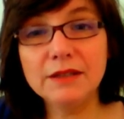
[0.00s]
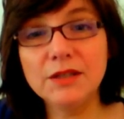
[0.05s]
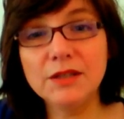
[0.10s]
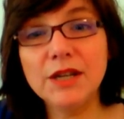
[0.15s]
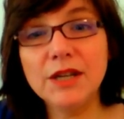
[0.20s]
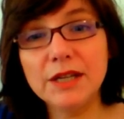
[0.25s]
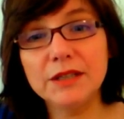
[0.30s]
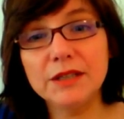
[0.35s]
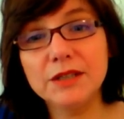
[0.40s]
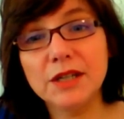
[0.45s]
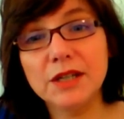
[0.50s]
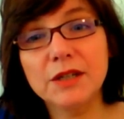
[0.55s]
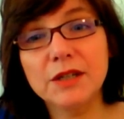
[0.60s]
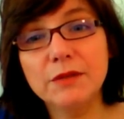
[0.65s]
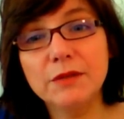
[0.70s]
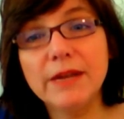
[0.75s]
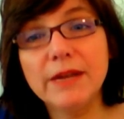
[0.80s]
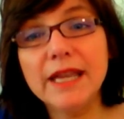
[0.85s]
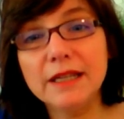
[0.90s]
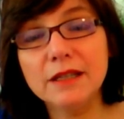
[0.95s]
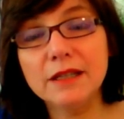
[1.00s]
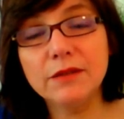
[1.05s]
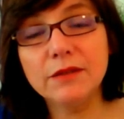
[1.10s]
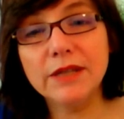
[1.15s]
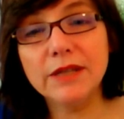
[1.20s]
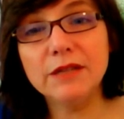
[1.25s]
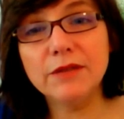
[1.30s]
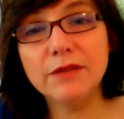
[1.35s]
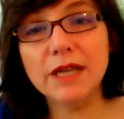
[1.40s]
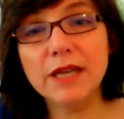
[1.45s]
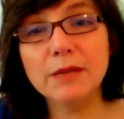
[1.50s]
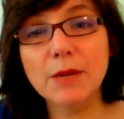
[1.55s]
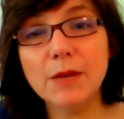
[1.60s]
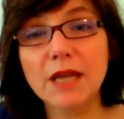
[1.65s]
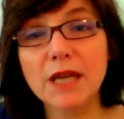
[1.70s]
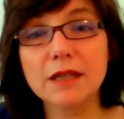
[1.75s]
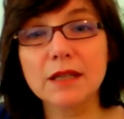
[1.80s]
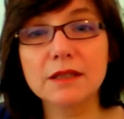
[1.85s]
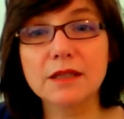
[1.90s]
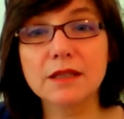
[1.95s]
the Queen Queen Willem
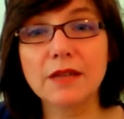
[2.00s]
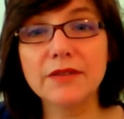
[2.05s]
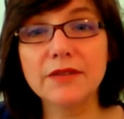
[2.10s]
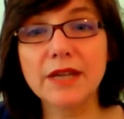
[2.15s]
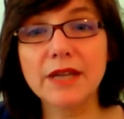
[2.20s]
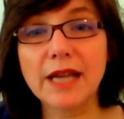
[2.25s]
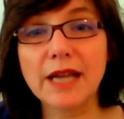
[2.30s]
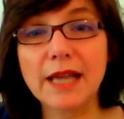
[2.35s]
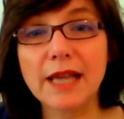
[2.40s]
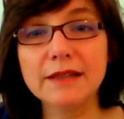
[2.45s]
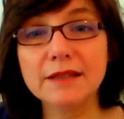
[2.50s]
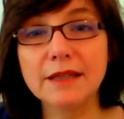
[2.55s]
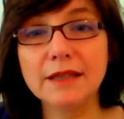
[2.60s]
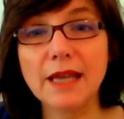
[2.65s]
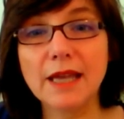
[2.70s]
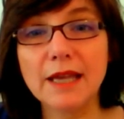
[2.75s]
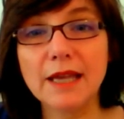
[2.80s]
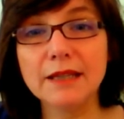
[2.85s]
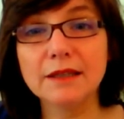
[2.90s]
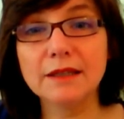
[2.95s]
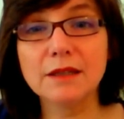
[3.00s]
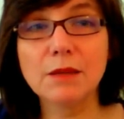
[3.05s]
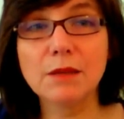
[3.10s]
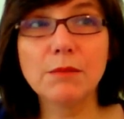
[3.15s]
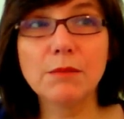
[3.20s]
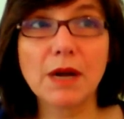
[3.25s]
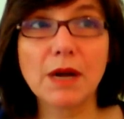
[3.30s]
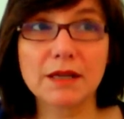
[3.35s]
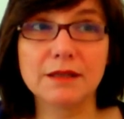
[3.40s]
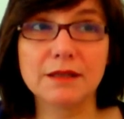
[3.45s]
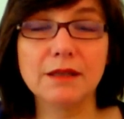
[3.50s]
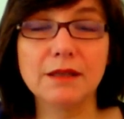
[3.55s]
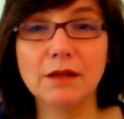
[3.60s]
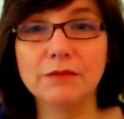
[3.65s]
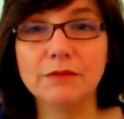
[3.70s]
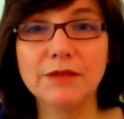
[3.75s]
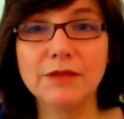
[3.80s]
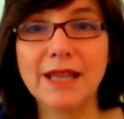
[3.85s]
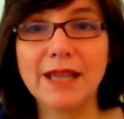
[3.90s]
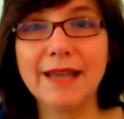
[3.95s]
Alexander and King Max
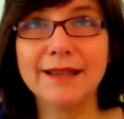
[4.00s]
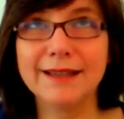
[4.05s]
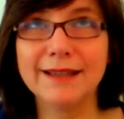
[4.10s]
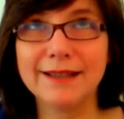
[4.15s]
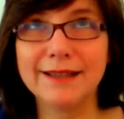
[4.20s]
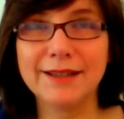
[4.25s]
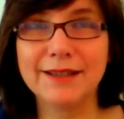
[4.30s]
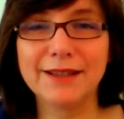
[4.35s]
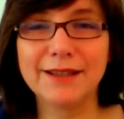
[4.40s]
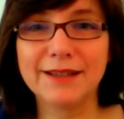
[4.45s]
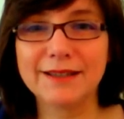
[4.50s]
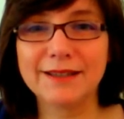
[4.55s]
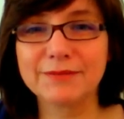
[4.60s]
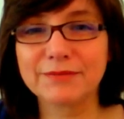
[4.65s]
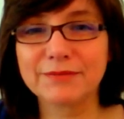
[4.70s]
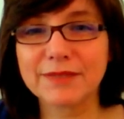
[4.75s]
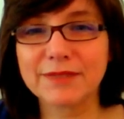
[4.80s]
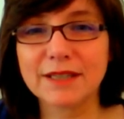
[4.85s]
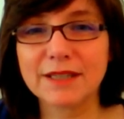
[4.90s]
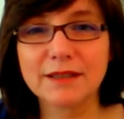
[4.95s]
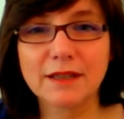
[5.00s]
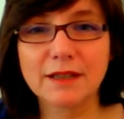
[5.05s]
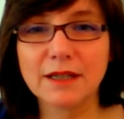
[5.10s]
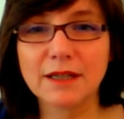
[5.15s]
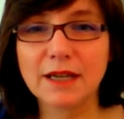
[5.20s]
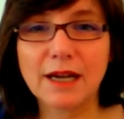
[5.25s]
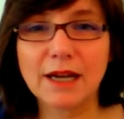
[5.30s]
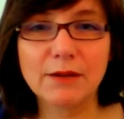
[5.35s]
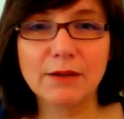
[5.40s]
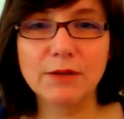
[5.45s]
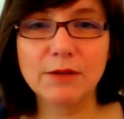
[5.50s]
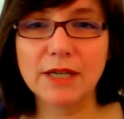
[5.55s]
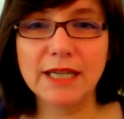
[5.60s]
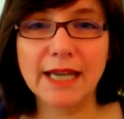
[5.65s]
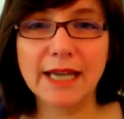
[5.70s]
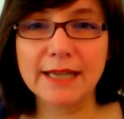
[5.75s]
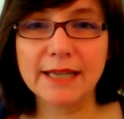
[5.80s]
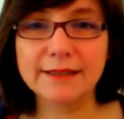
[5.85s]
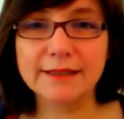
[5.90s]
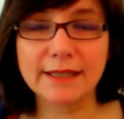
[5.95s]
oh, nee, I
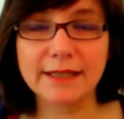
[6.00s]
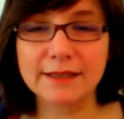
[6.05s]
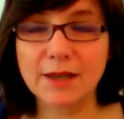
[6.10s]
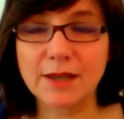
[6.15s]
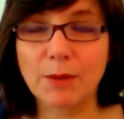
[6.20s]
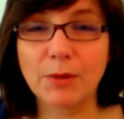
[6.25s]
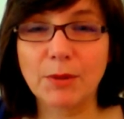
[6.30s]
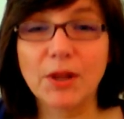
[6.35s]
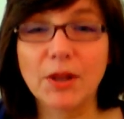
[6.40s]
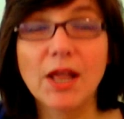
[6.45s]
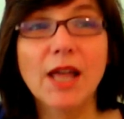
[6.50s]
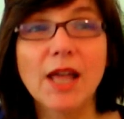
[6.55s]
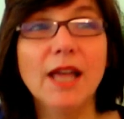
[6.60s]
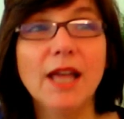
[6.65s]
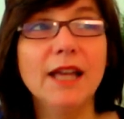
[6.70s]
really hate that couple.